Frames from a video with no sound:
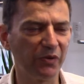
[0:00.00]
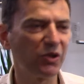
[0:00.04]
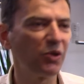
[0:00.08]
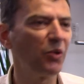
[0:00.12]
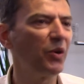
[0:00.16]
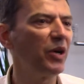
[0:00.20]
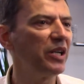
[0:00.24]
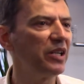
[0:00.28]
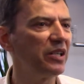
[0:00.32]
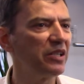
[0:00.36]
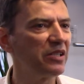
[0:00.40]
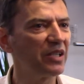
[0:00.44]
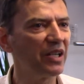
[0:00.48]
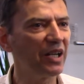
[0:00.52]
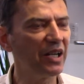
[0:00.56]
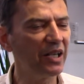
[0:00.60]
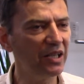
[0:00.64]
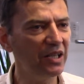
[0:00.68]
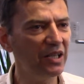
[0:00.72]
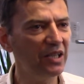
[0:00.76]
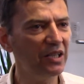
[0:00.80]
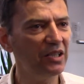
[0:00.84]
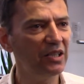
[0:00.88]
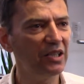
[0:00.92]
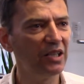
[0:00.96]
So I
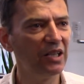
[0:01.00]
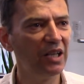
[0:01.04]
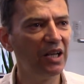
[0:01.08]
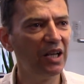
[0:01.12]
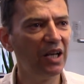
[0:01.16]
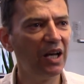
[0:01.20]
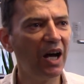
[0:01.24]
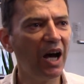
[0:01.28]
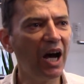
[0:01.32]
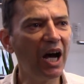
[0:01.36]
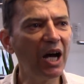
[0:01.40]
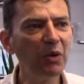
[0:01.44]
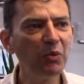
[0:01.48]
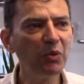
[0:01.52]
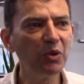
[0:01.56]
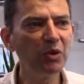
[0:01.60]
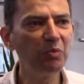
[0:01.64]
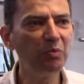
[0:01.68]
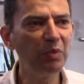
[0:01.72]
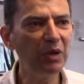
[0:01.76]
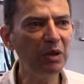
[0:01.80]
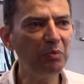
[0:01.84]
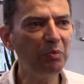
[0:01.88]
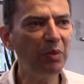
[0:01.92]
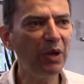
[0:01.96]
decided I
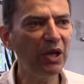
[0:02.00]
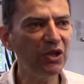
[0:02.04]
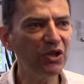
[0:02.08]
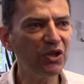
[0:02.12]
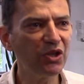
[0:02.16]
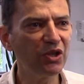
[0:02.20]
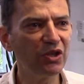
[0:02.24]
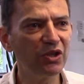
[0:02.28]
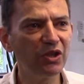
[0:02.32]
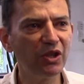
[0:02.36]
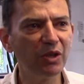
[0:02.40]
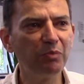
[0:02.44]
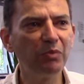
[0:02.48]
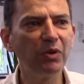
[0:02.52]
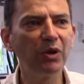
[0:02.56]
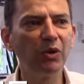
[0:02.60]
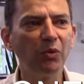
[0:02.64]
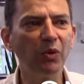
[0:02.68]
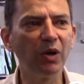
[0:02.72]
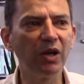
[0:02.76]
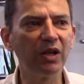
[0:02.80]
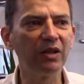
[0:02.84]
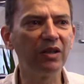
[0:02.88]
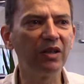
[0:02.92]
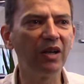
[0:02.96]
would be patient number
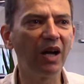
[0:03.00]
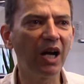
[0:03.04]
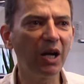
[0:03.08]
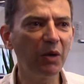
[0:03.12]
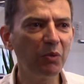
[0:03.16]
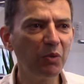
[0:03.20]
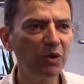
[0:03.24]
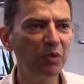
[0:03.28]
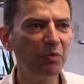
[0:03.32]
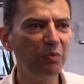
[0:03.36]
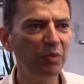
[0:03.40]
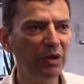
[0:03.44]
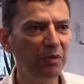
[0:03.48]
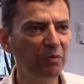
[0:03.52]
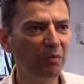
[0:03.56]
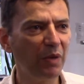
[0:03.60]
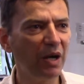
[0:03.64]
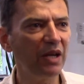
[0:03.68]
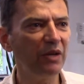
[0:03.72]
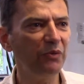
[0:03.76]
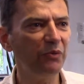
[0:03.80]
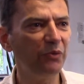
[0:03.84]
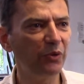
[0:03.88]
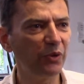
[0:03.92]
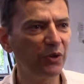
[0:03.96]
one. I would be
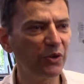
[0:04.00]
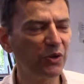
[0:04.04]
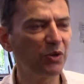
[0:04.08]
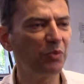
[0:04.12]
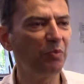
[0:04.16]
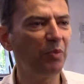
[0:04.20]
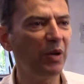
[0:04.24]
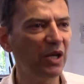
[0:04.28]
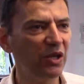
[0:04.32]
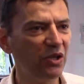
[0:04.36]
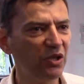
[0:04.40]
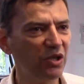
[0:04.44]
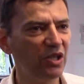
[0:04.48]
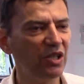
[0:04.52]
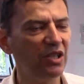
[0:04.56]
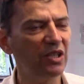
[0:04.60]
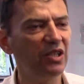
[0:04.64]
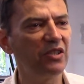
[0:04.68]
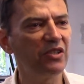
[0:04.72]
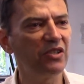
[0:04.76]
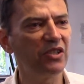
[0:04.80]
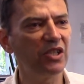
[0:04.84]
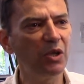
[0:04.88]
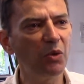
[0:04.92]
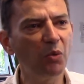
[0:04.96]
my first patient
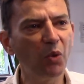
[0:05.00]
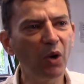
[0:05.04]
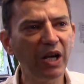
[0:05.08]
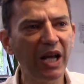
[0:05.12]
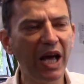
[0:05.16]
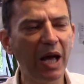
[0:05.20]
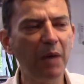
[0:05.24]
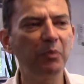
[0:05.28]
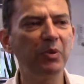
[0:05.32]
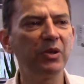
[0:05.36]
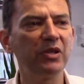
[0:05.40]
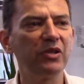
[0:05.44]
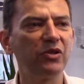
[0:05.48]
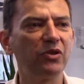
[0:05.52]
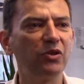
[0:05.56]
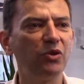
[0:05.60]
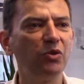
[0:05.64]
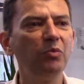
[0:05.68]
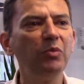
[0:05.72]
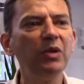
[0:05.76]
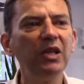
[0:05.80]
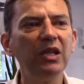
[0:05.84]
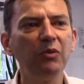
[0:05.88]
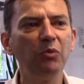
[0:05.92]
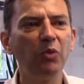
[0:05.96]
and see what happens
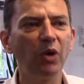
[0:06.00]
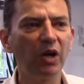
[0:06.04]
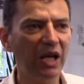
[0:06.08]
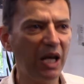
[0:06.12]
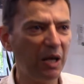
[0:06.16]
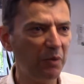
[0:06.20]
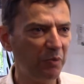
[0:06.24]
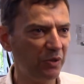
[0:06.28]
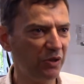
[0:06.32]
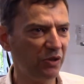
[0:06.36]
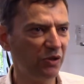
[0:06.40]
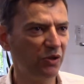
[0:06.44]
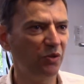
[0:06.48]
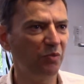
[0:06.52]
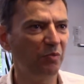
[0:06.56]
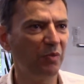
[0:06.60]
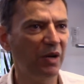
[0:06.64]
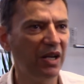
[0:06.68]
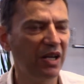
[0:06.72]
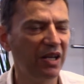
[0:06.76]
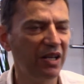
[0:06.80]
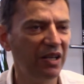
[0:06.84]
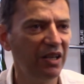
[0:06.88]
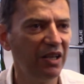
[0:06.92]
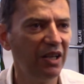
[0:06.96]
to me, what happens to
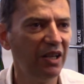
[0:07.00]
my